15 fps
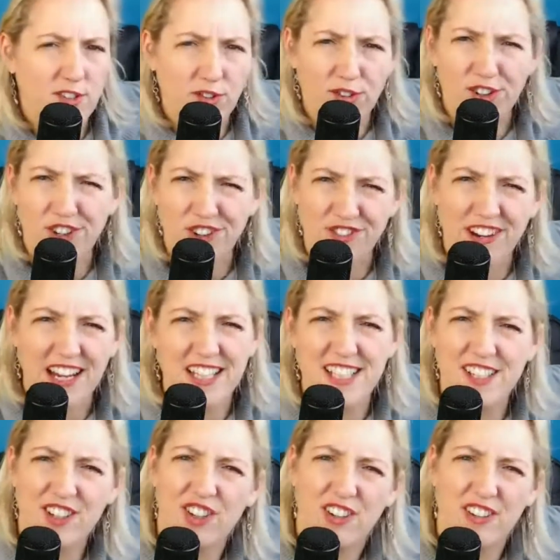It's all
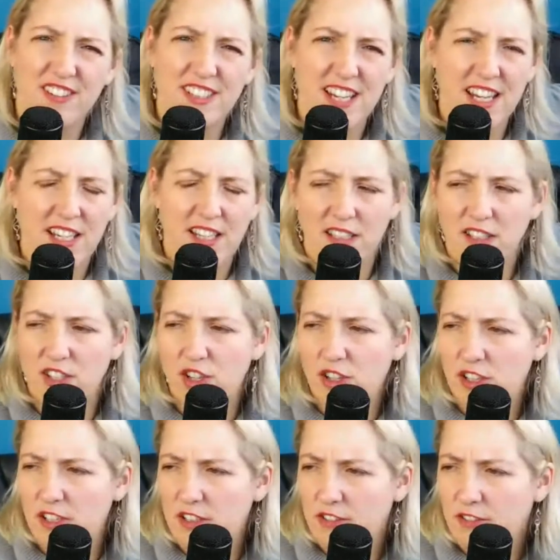curated content, and you
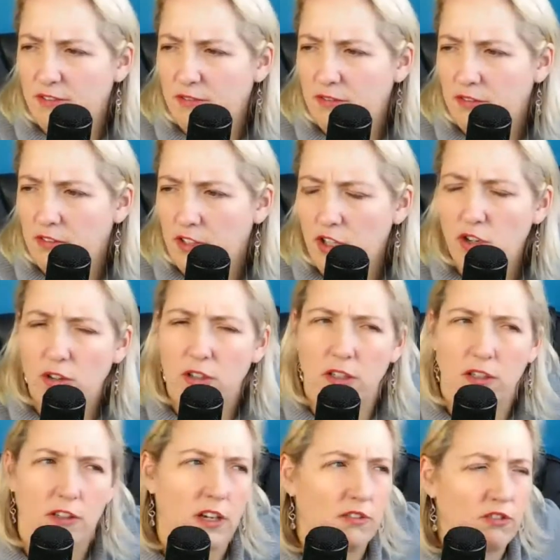can
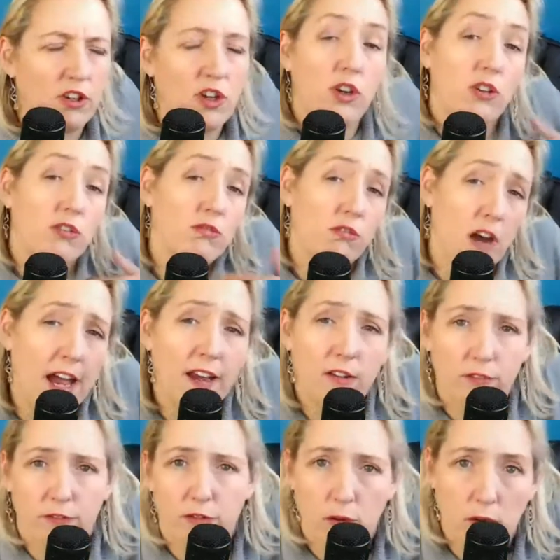
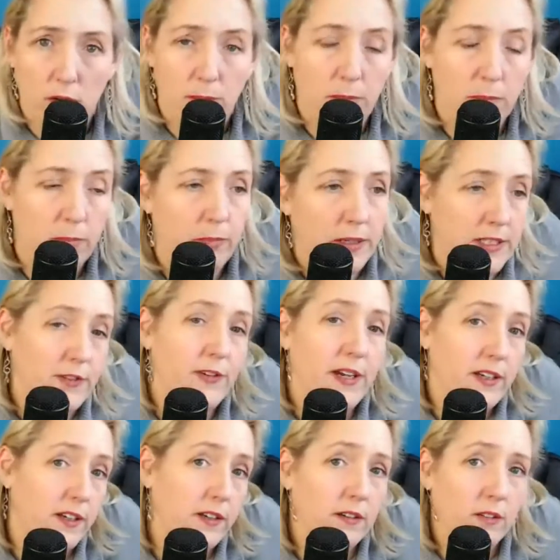write for
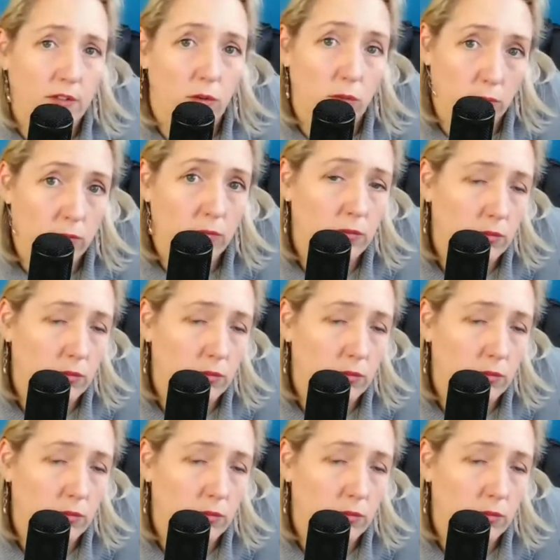BuzzFeed and